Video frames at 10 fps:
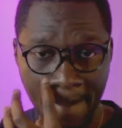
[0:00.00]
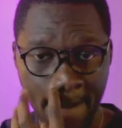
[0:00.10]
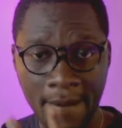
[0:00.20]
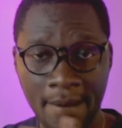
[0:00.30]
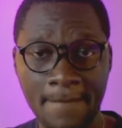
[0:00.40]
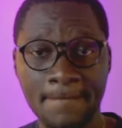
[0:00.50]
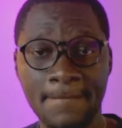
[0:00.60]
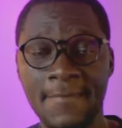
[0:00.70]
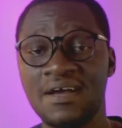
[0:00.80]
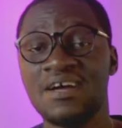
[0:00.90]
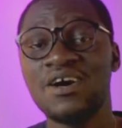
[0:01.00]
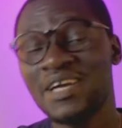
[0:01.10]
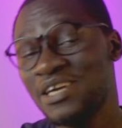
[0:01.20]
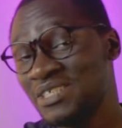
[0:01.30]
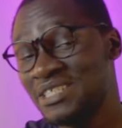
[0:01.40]
Oh,
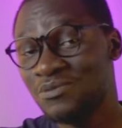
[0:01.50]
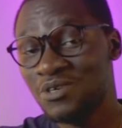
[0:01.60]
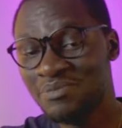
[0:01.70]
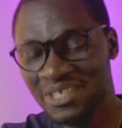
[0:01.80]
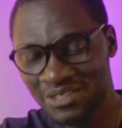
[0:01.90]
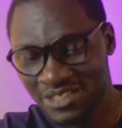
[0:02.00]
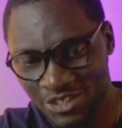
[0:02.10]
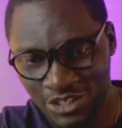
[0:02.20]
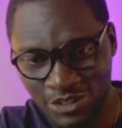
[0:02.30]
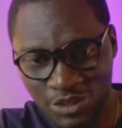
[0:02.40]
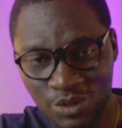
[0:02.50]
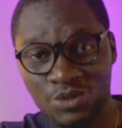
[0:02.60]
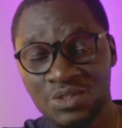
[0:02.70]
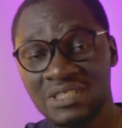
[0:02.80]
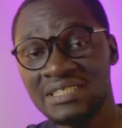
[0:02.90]
okay. What's up? Welcome back to the studio. So
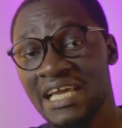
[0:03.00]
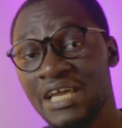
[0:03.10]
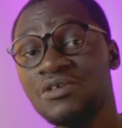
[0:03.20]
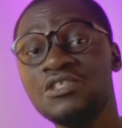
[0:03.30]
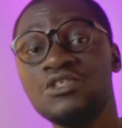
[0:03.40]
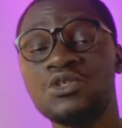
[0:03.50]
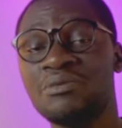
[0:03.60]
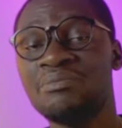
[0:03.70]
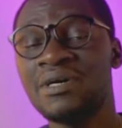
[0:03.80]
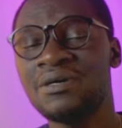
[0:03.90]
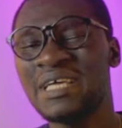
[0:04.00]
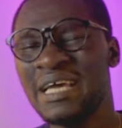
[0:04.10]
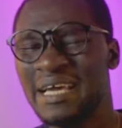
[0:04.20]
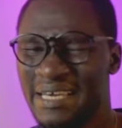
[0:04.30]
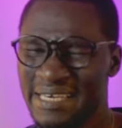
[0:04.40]
today we're going to talk about
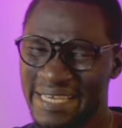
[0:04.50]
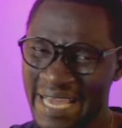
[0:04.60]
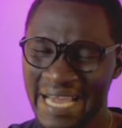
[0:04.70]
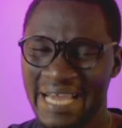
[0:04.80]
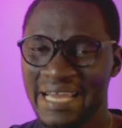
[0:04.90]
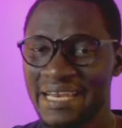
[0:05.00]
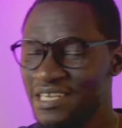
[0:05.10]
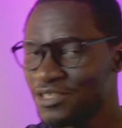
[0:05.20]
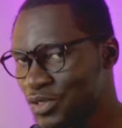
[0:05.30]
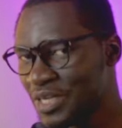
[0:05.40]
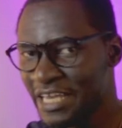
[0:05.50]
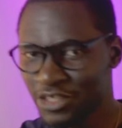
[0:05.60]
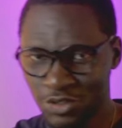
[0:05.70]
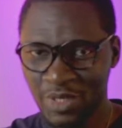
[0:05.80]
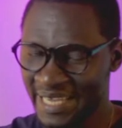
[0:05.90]
a Ghanaian,
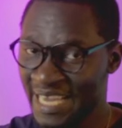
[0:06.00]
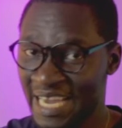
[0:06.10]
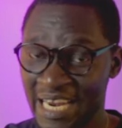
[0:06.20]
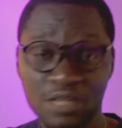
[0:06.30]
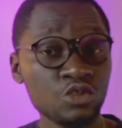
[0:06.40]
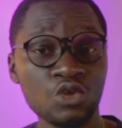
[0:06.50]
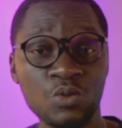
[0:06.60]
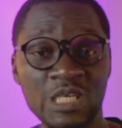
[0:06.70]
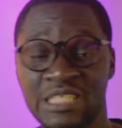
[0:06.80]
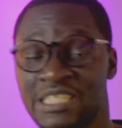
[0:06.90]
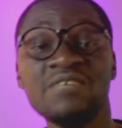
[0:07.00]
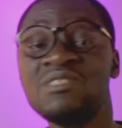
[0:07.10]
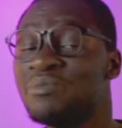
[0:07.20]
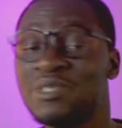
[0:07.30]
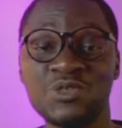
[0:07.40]
UK, UK, Ghana. You know what? She
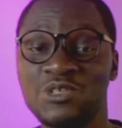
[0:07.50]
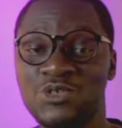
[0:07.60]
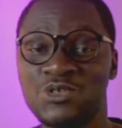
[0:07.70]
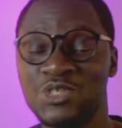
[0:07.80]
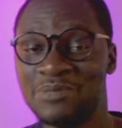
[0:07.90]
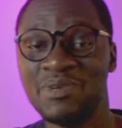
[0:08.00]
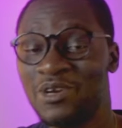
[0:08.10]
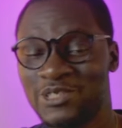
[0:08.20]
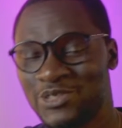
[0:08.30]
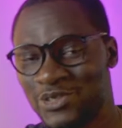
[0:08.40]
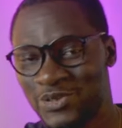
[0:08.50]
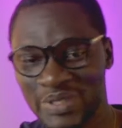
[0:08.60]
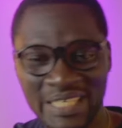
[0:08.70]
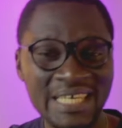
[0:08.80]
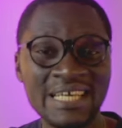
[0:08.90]
lives in between the two. She belongs to no
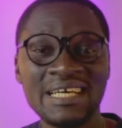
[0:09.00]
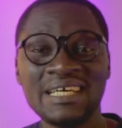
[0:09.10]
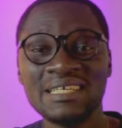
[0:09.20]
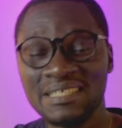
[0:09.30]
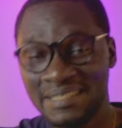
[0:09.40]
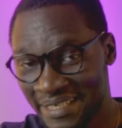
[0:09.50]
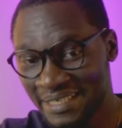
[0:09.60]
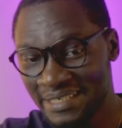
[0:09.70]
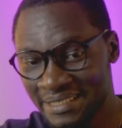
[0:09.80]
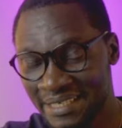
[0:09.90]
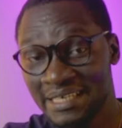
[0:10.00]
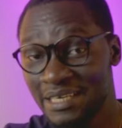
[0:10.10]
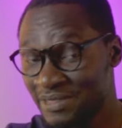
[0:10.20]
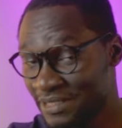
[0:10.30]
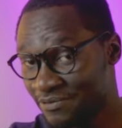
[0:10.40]
one. Singer. Her
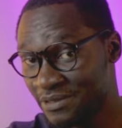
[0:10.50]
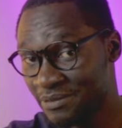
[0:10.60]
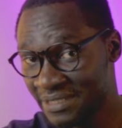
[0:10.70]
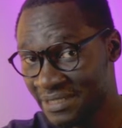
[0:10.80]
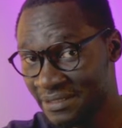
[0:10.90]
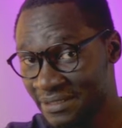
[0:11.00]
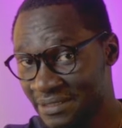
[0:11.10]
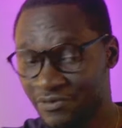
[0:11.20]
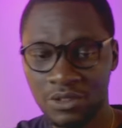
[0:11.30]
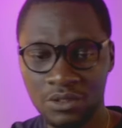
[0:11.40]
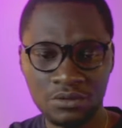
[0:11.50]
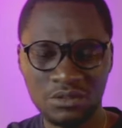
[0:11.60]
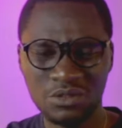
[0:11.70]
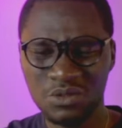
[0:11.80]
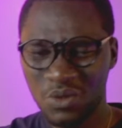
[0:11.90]
name is Stephanie Benson. If you
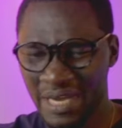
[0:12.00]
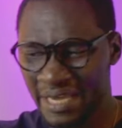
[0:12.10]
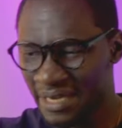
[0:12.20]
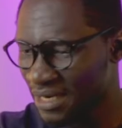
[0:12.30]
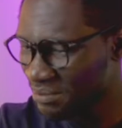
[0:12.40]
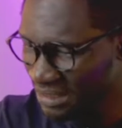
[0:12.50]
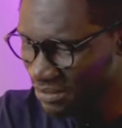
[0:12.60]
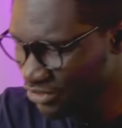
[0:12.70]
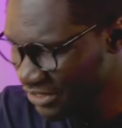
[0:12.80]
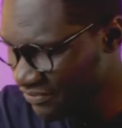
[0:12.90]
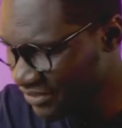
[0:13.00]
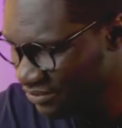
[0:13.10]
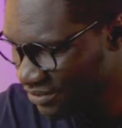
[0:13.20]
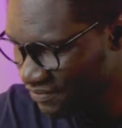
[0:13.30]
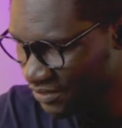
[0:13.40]
don't know her, oh, let me try to
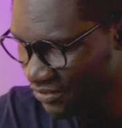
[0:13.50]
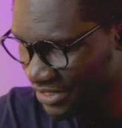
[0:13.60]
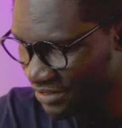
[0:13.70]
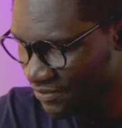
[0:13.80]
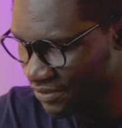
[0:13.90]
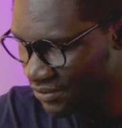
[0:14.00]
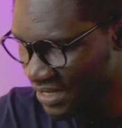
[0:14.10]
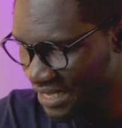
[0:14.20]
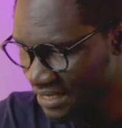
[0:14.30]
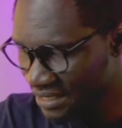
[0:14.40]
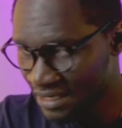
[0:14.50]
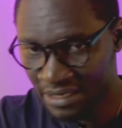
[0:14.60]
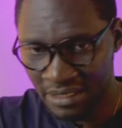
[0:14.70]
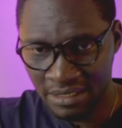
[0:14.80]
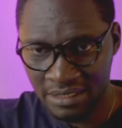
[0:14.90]
find one of the screens. If you don't know her,
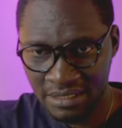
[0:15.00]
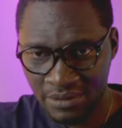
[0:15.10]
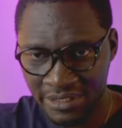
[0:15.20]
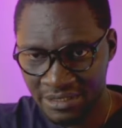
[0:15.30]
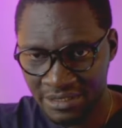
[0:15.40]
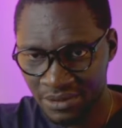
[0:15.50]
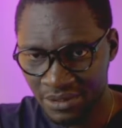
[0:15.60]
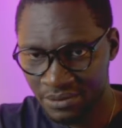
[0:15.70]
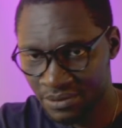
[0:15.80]
where is it though?